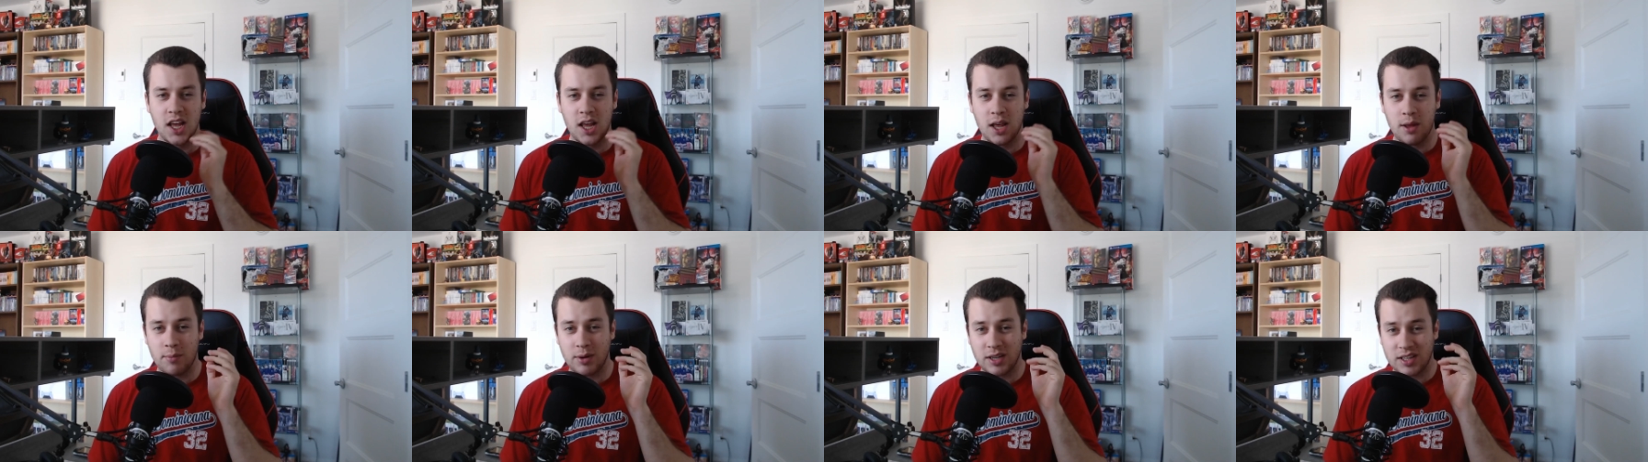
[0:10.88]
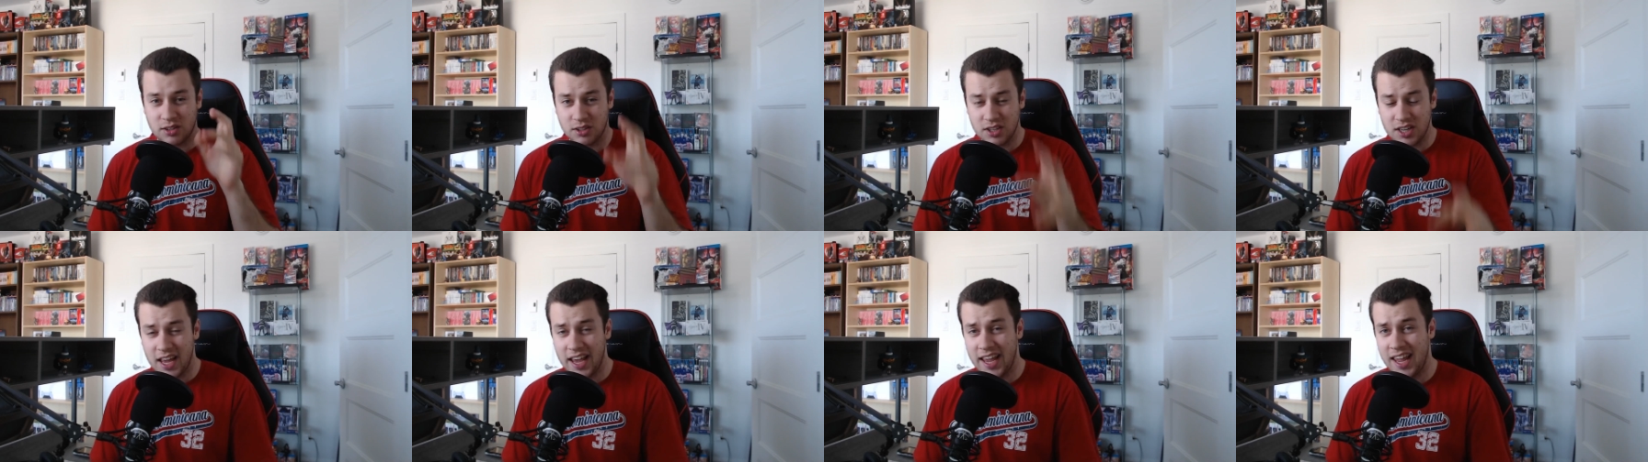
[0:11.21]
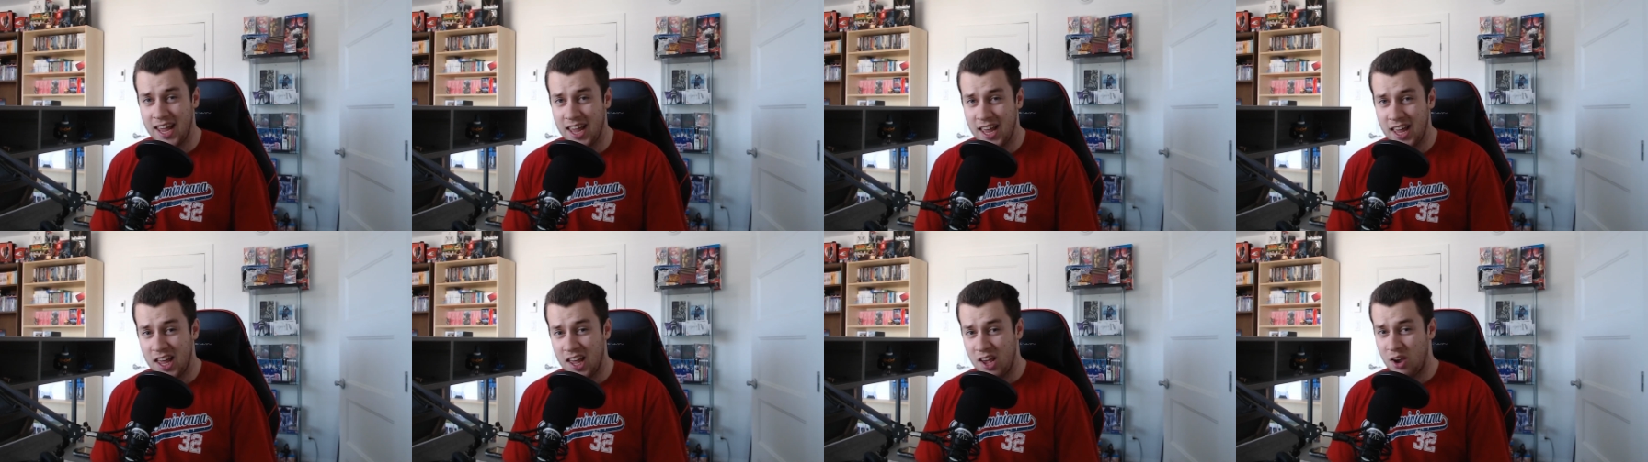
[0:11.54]
but today
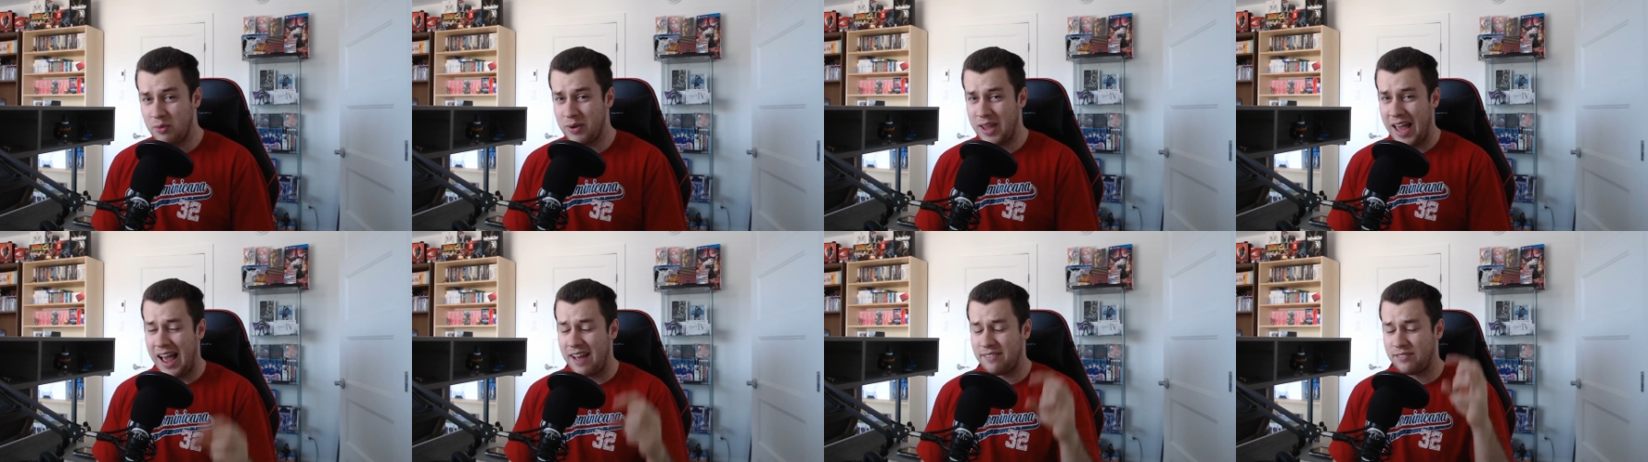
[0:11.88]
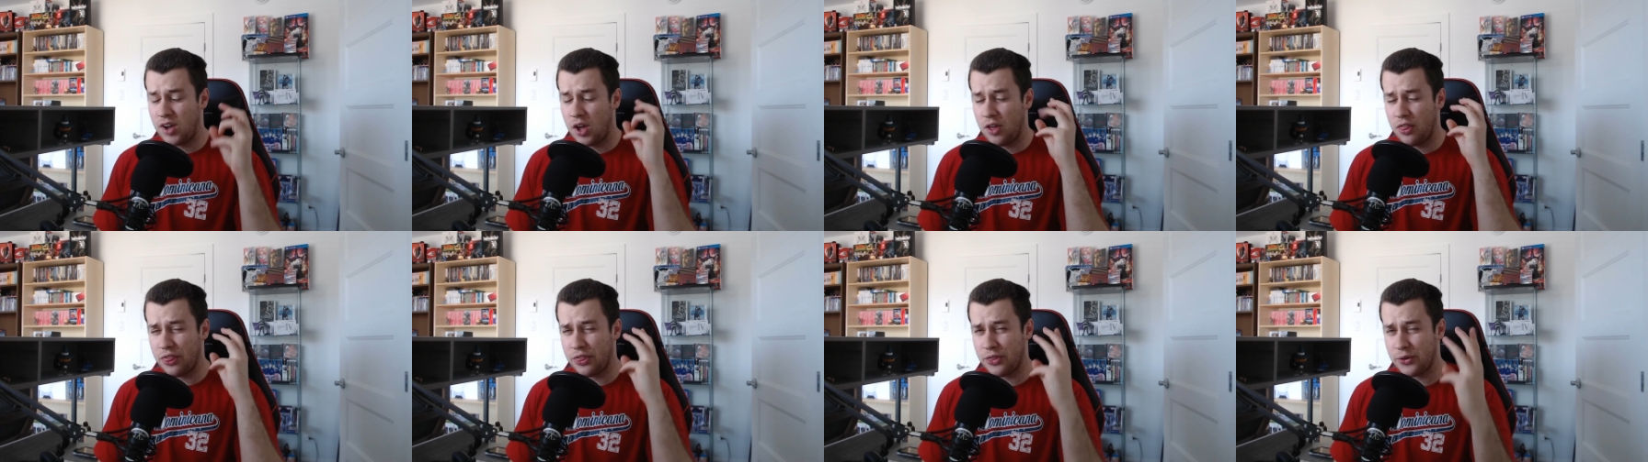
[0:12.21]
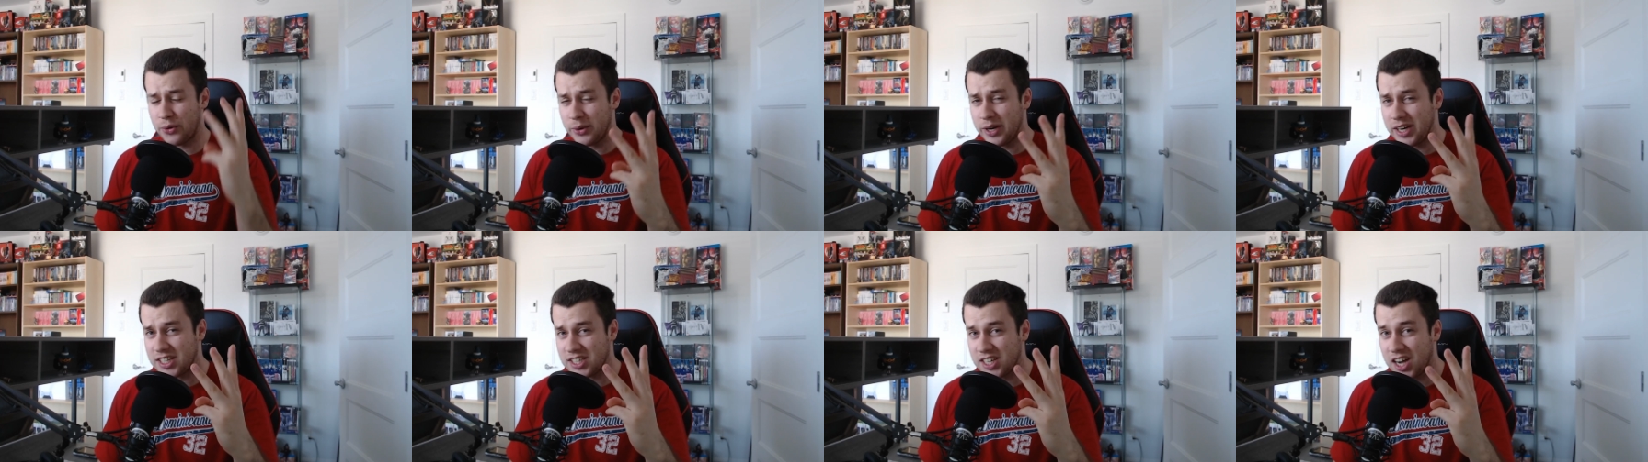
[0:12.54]
we have
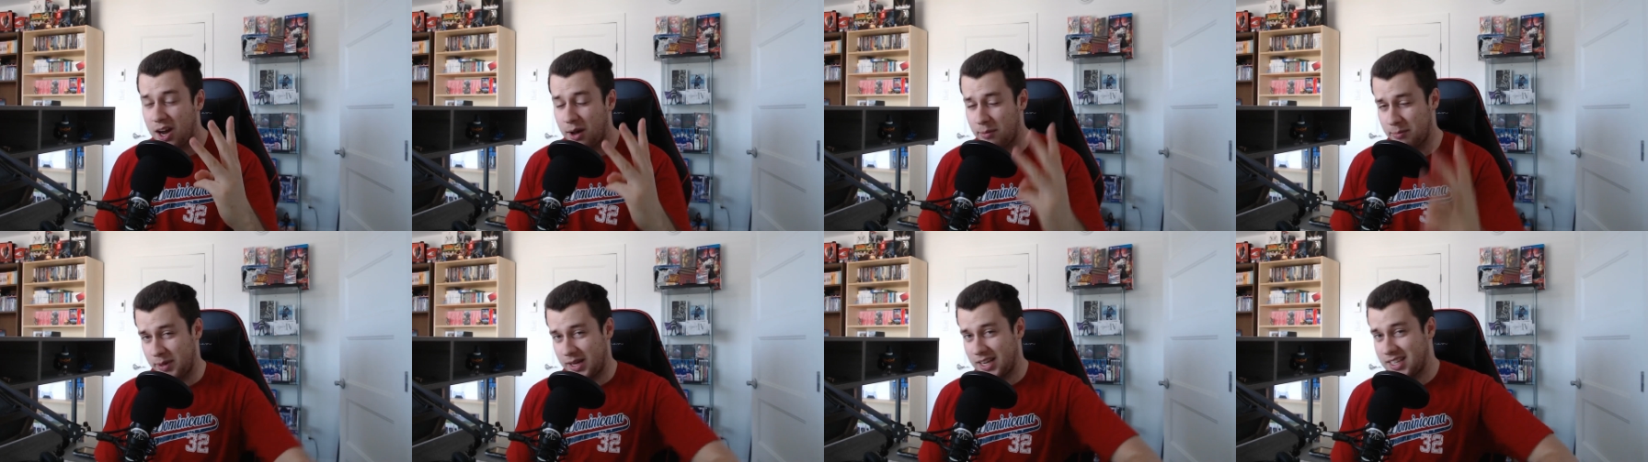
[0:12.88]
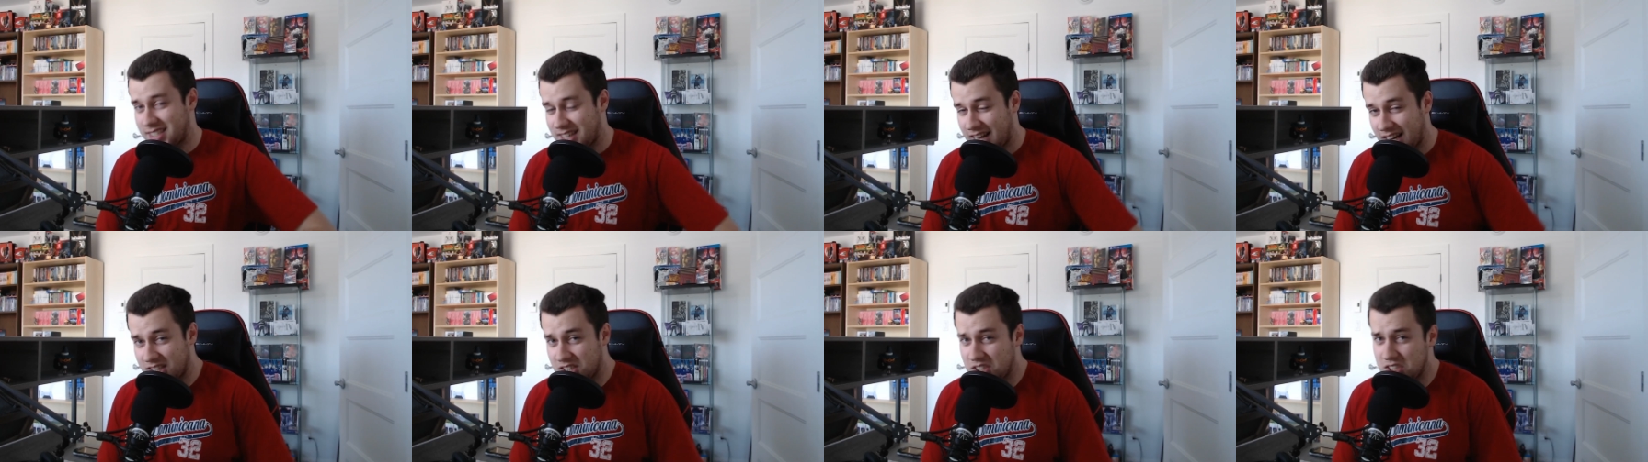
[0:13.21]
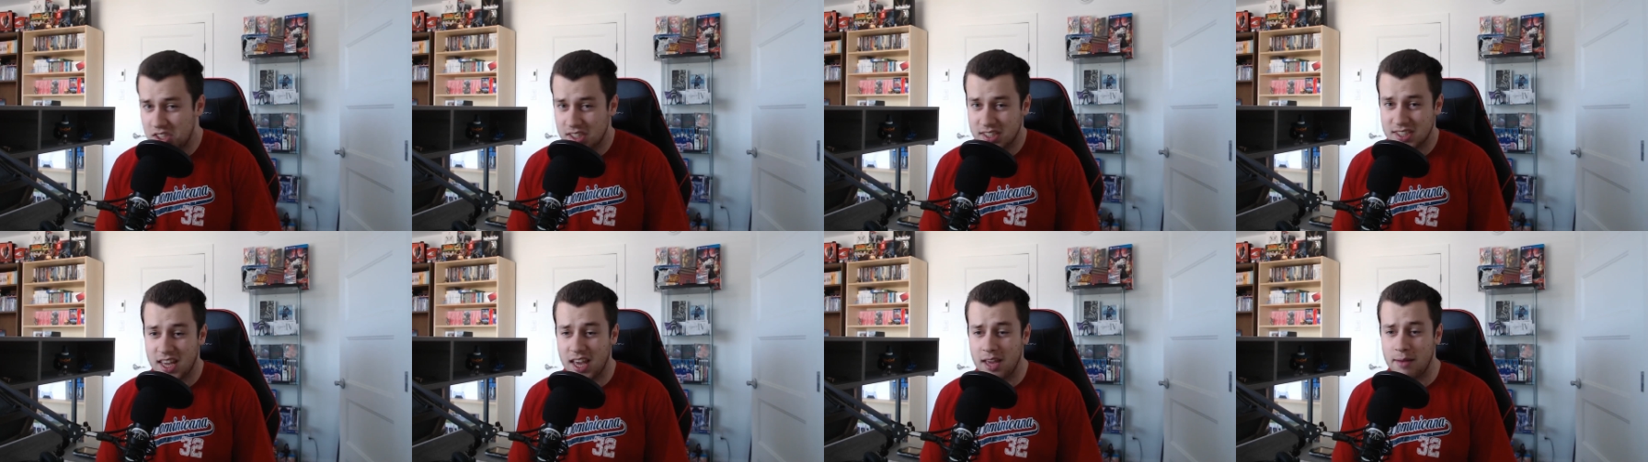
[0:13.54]
three topics that
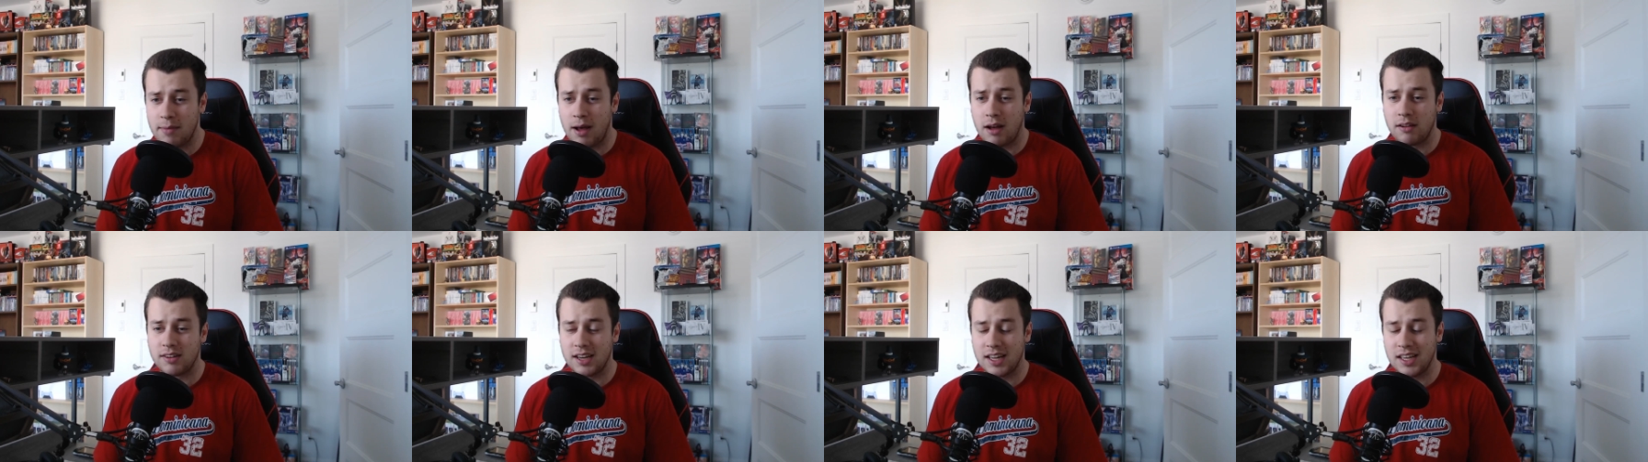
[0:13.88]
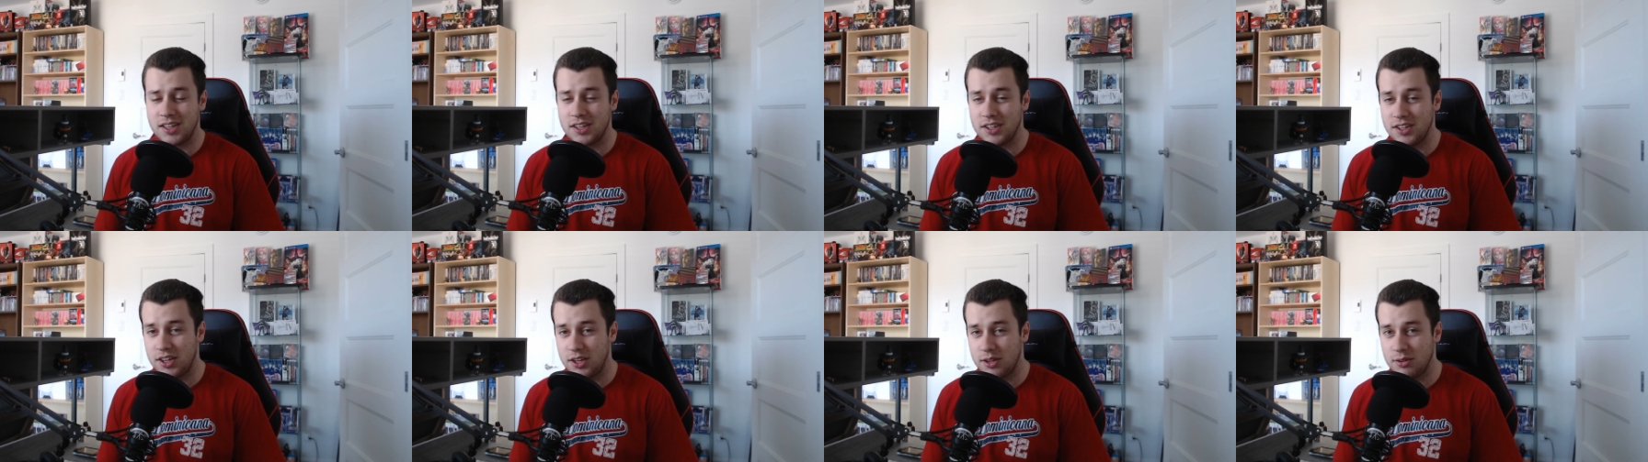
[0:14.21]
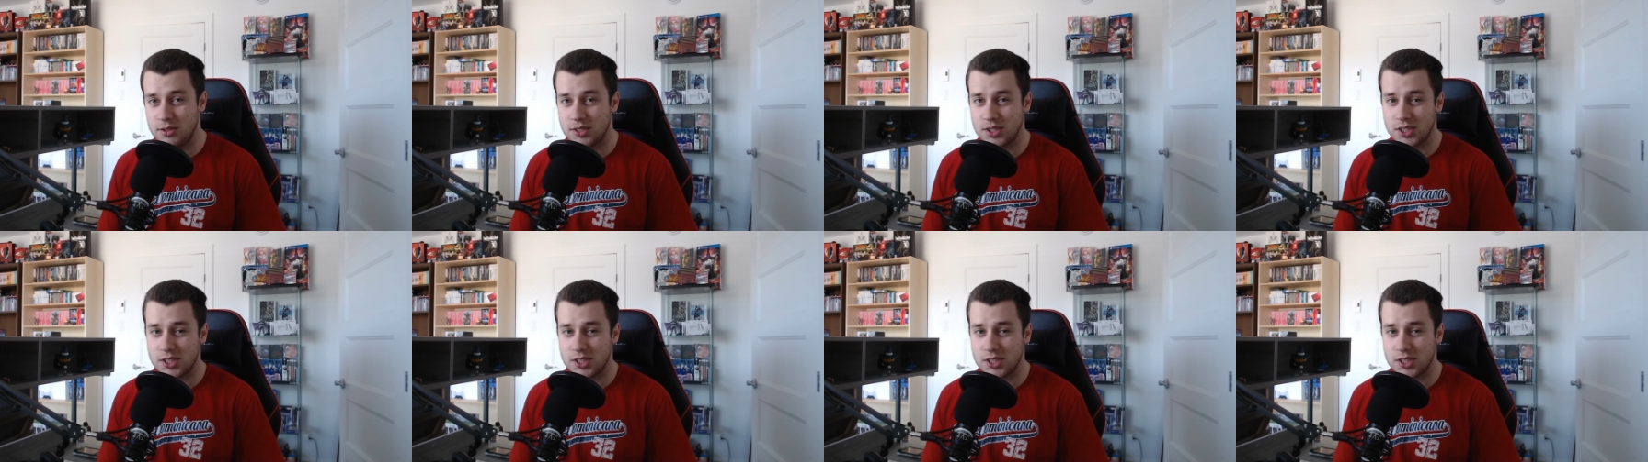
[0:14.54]
just came out in the news,